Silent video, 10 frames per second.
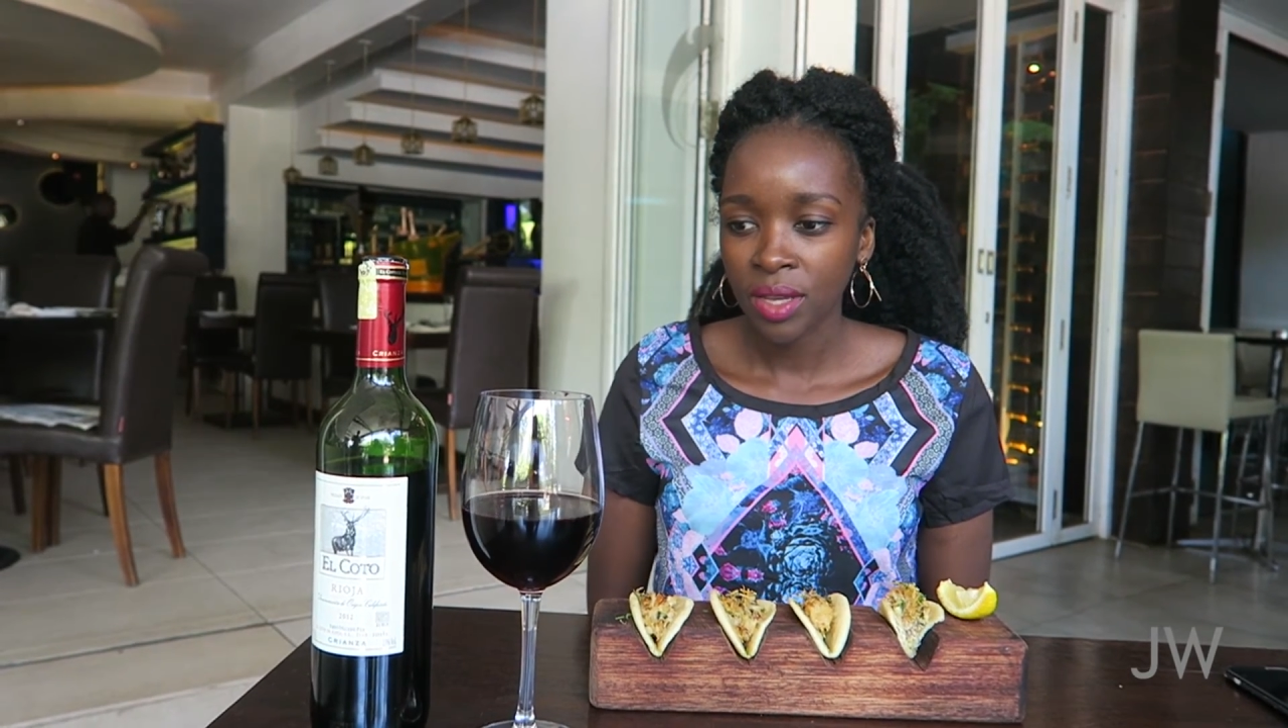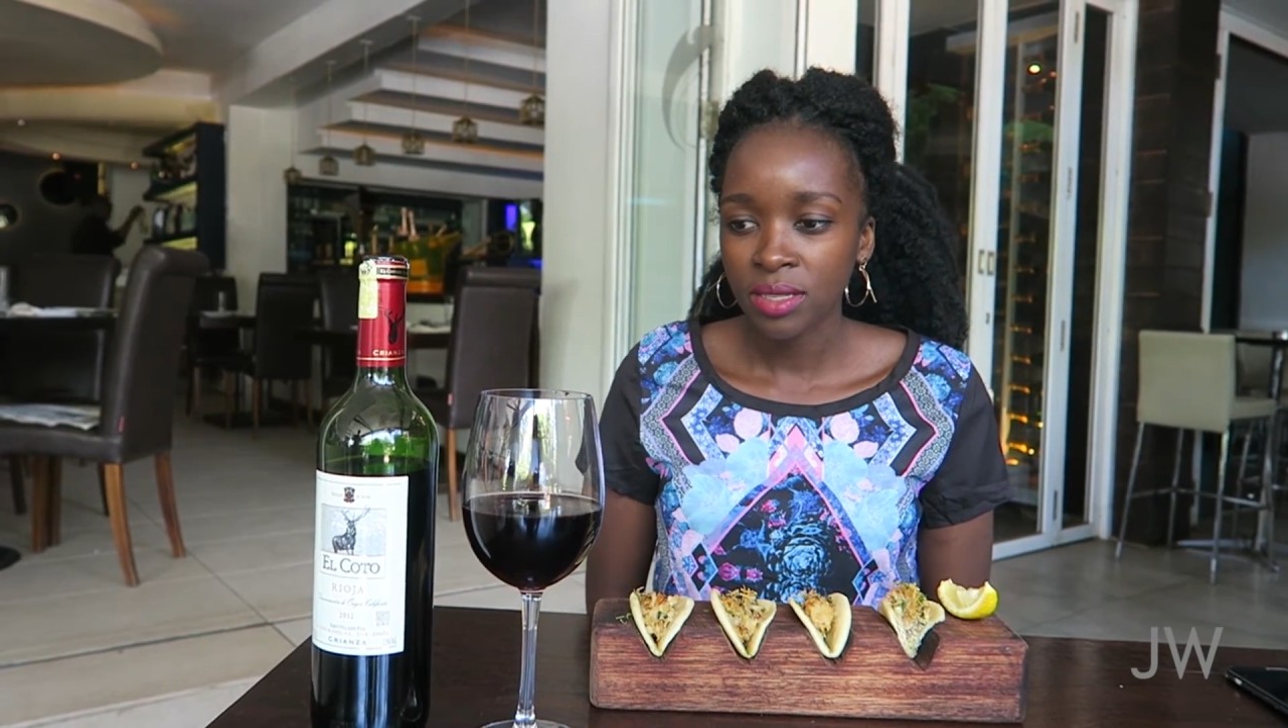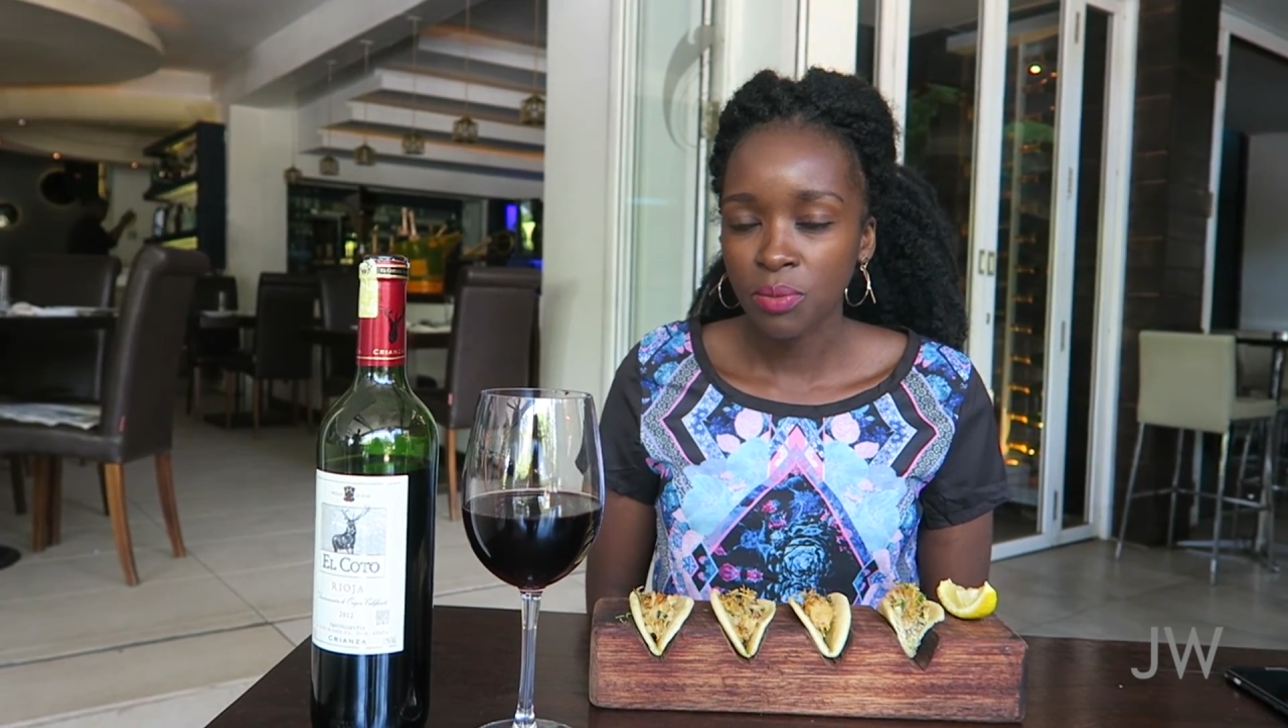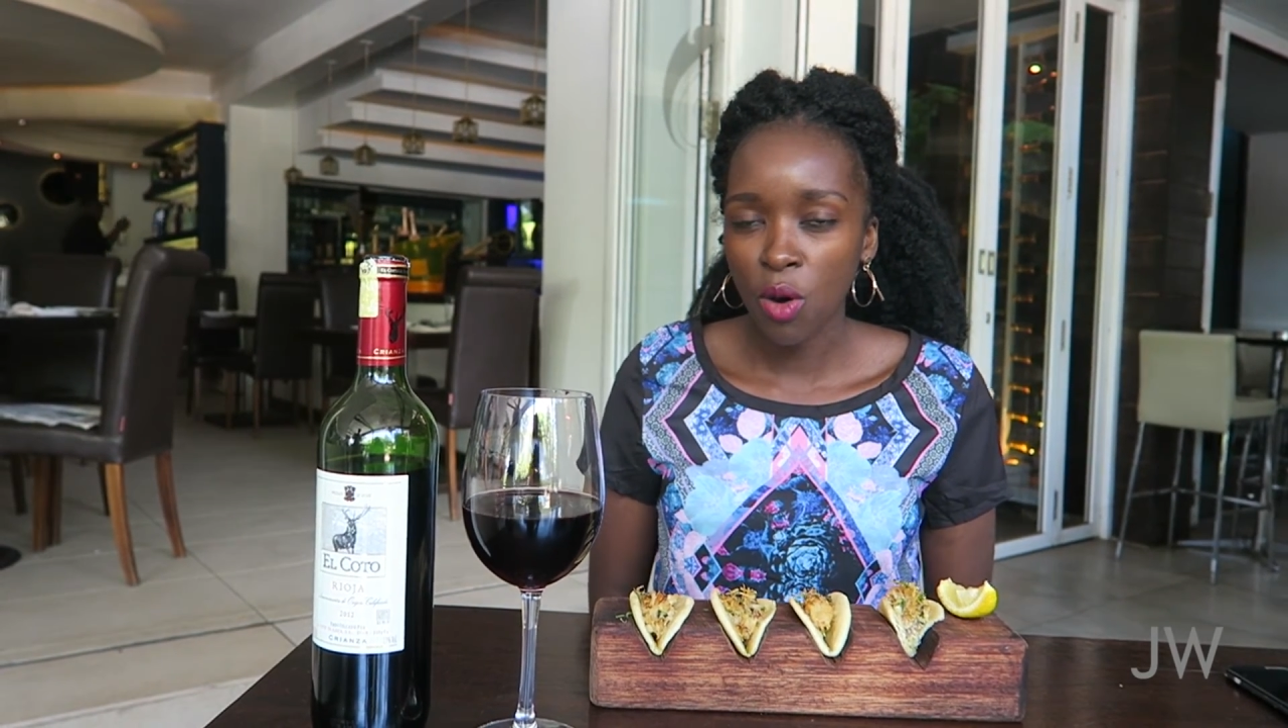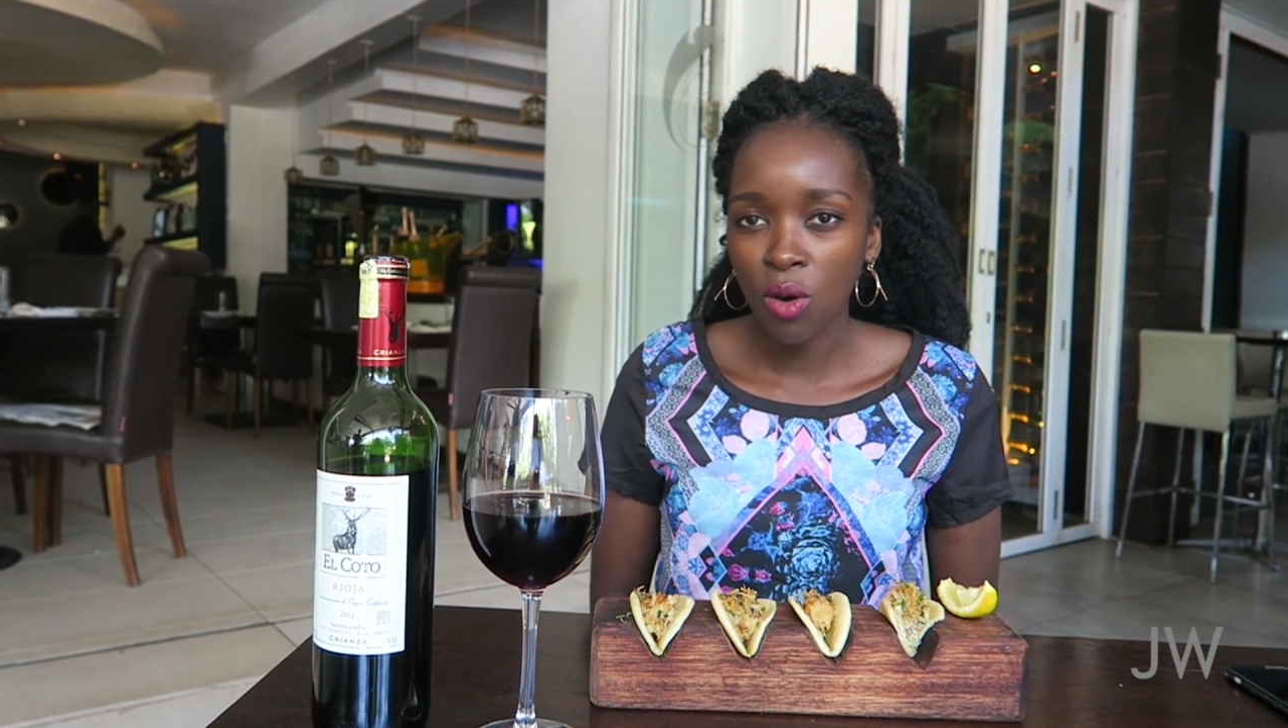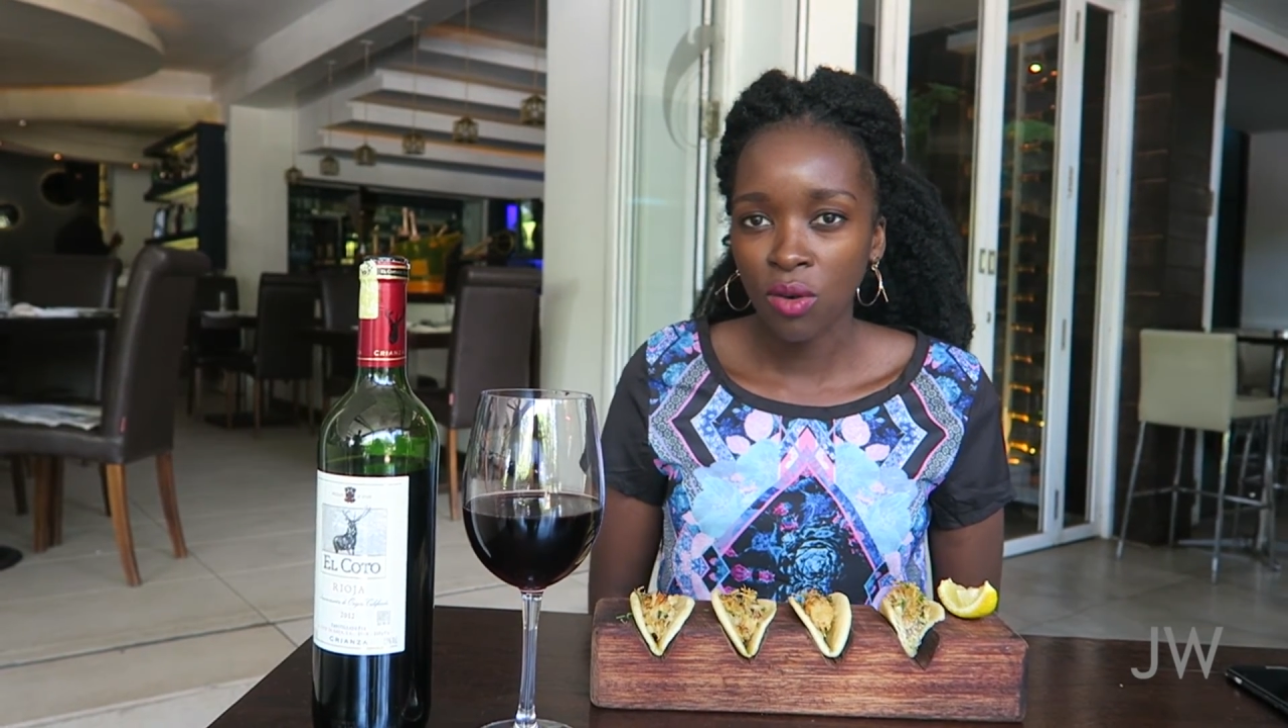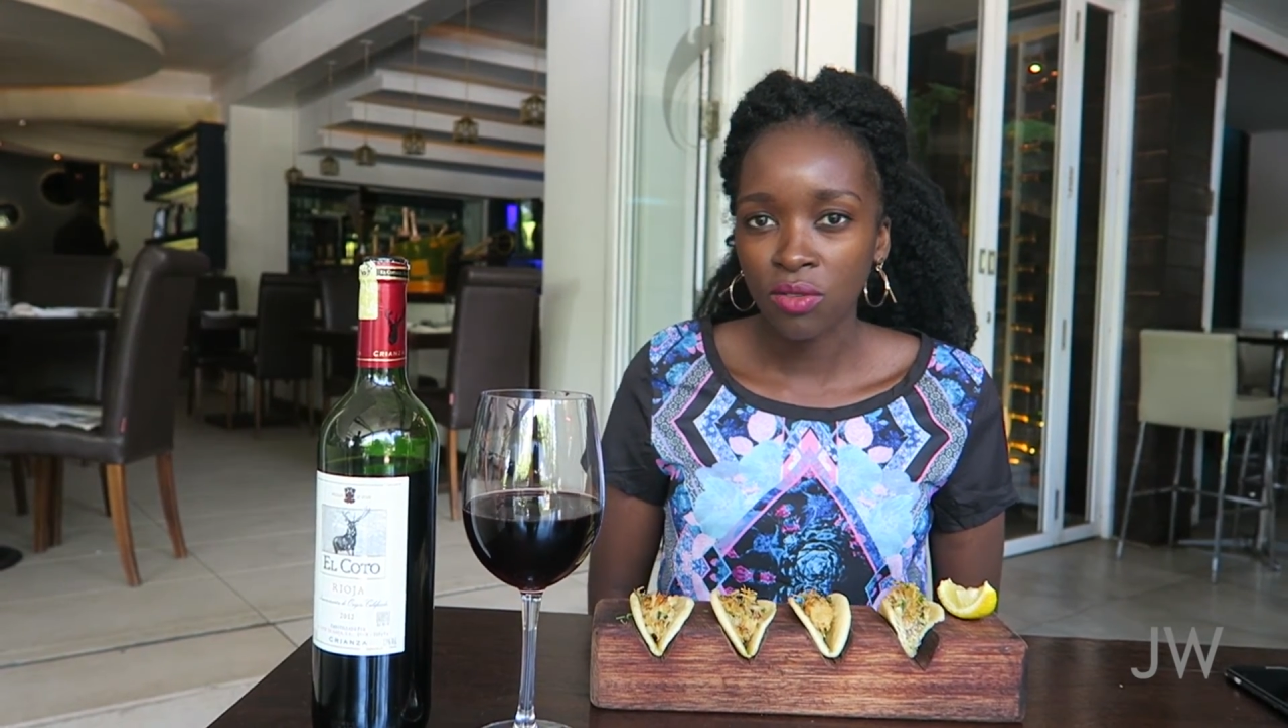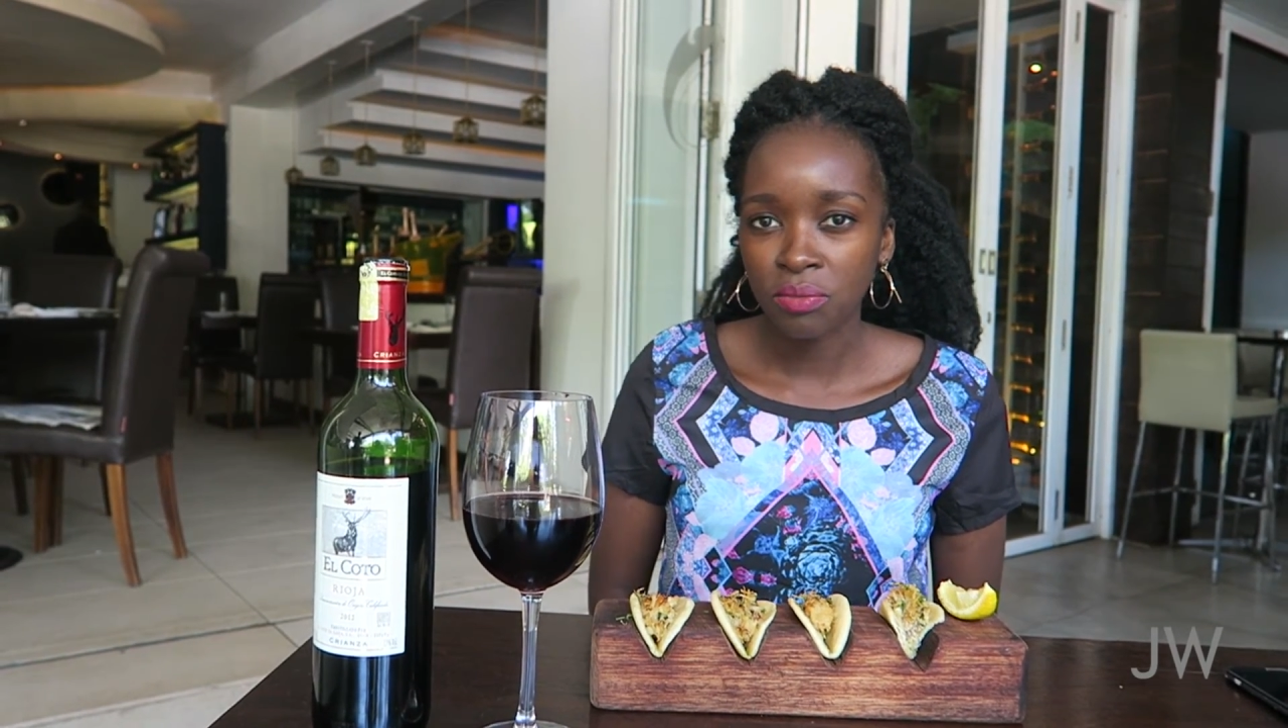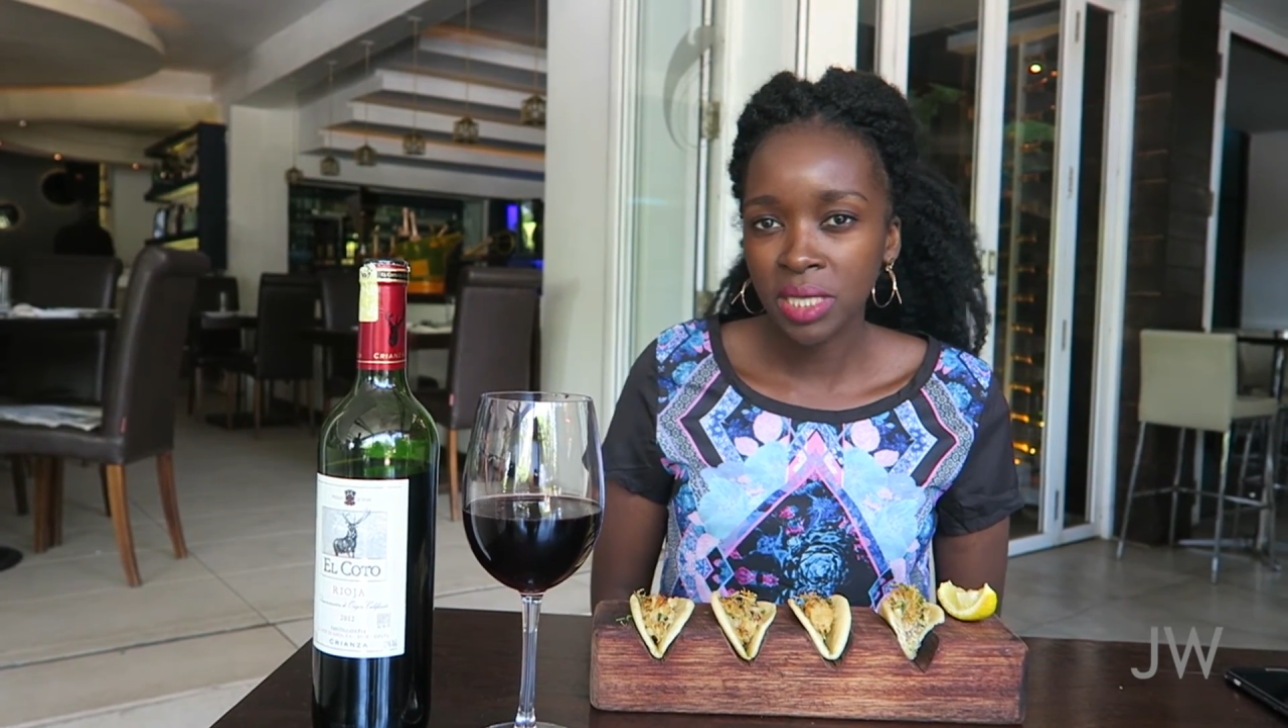It's more of